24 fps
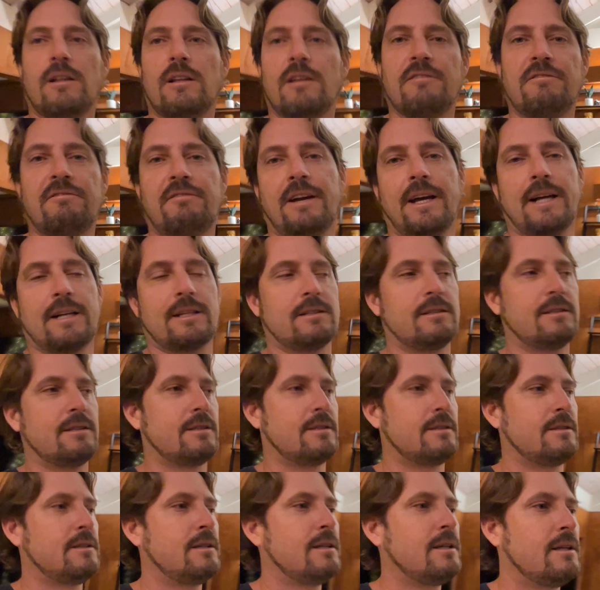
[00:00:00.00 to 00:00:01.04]

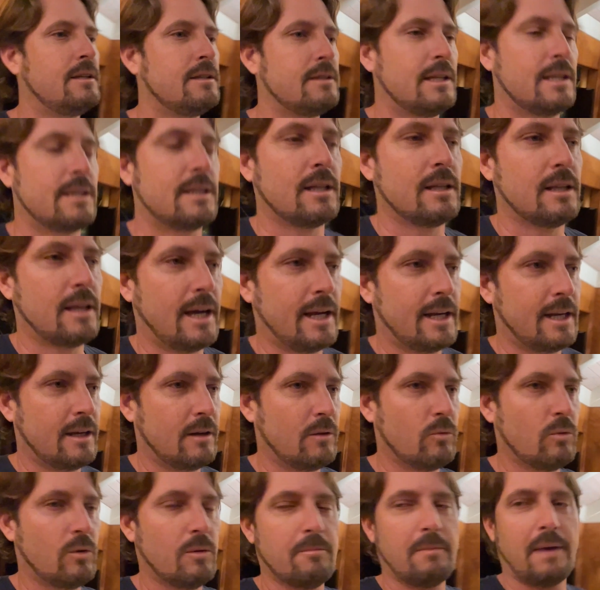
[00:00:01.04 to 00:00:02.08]
effects that the
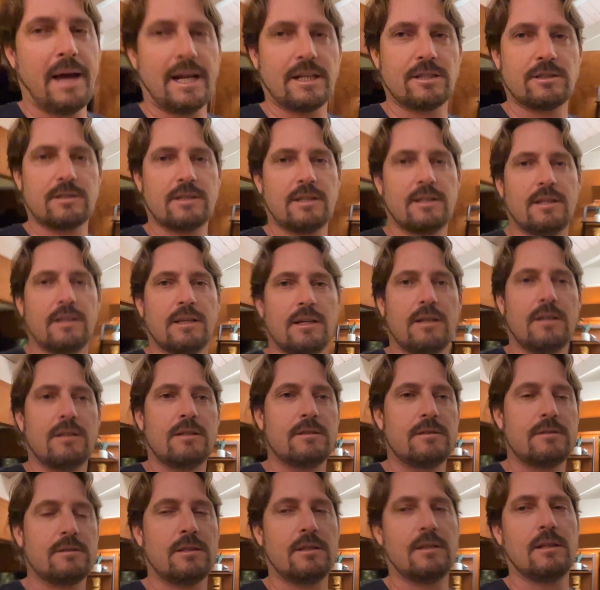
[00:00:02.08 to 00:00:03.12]
lighting will match to the
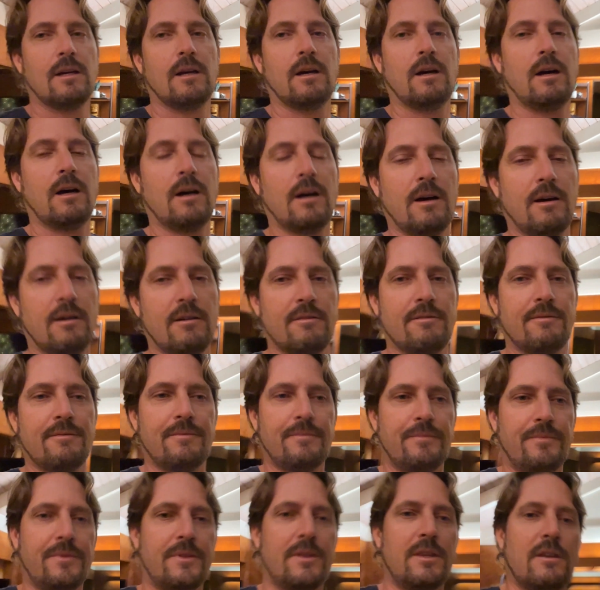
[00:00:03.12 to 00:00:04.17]

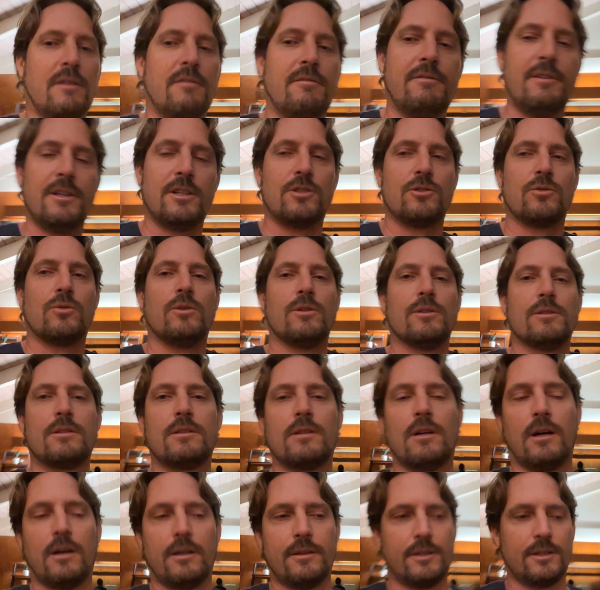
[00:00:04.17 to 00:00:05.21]
visuals
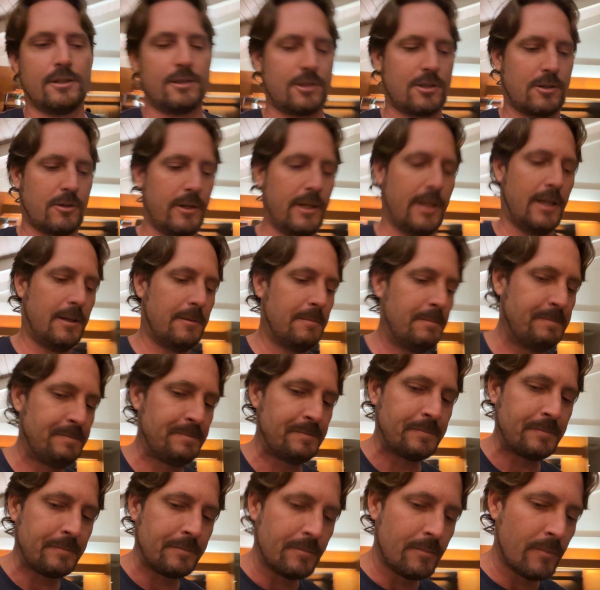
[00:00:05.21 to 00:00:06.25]
on the screen.
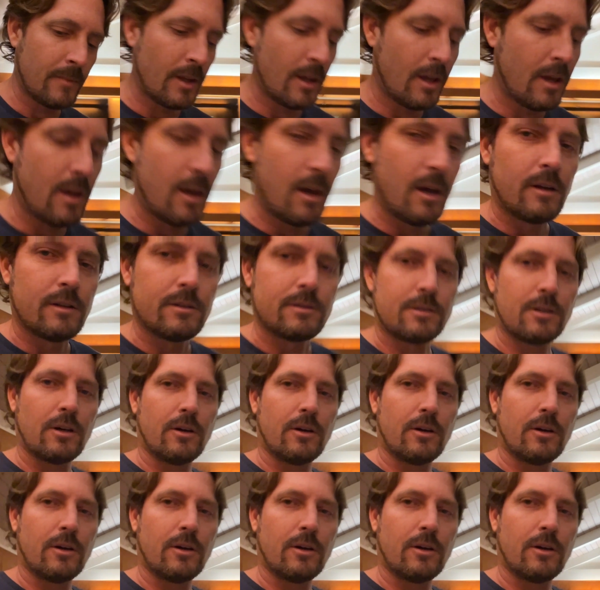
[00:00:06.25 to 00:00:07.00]
So